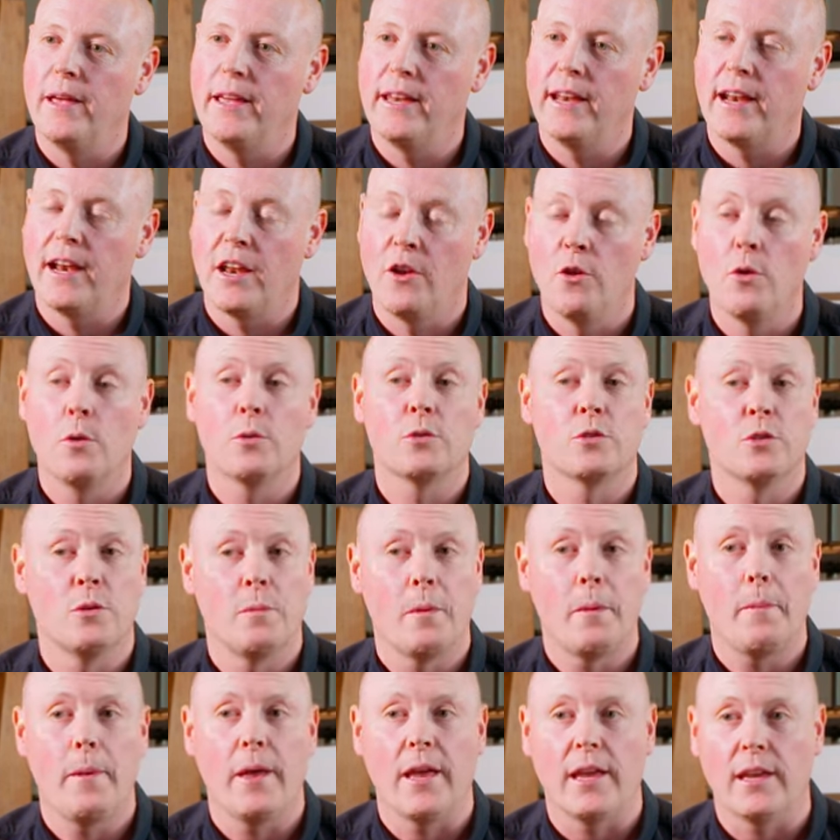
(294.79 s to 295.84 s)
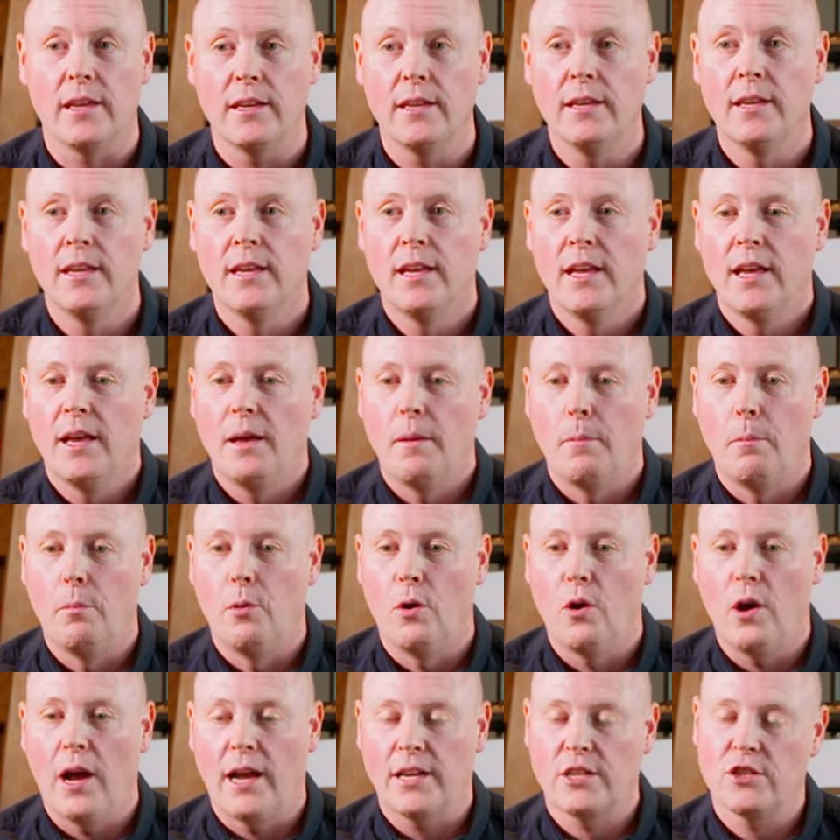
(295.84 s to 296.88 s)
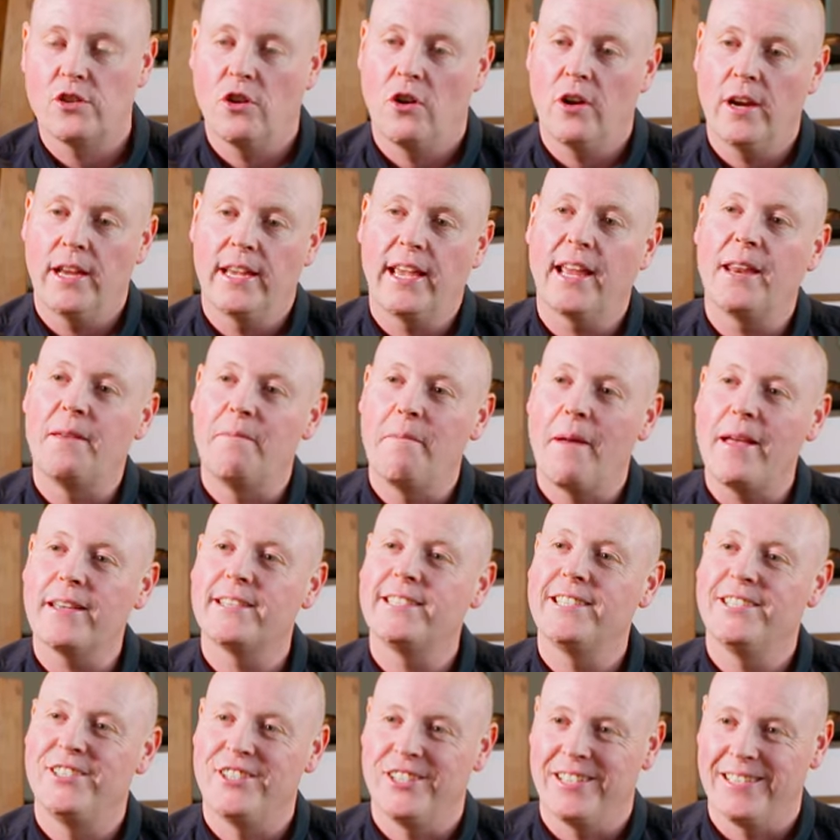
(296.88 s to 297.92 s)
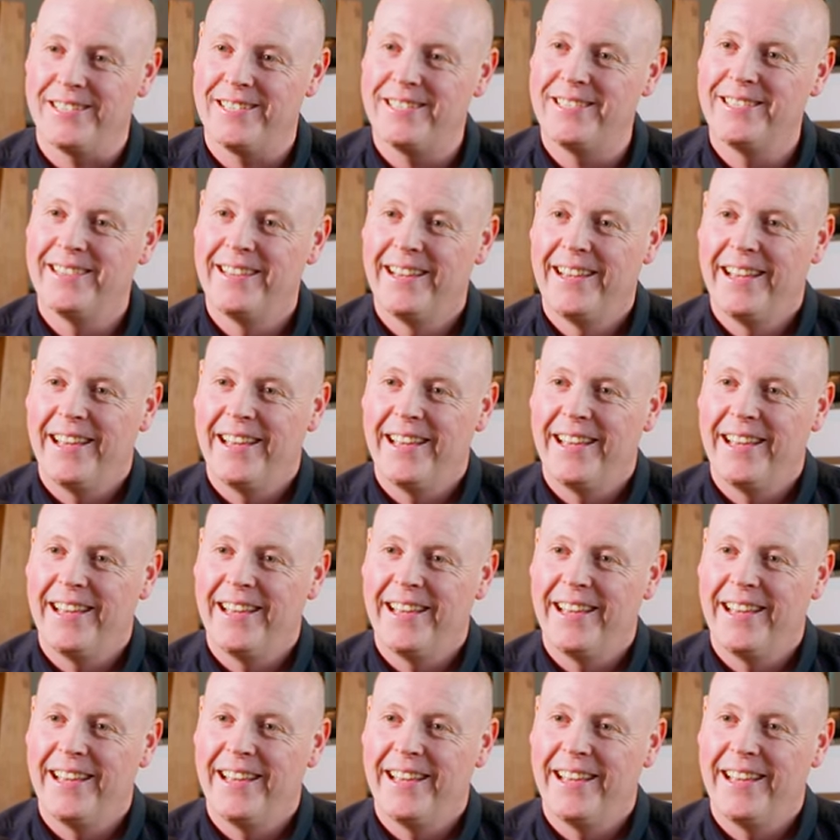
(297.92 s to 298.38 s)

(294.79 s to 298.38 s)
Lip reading: in, and I knew it was going to be big. But I started getting messages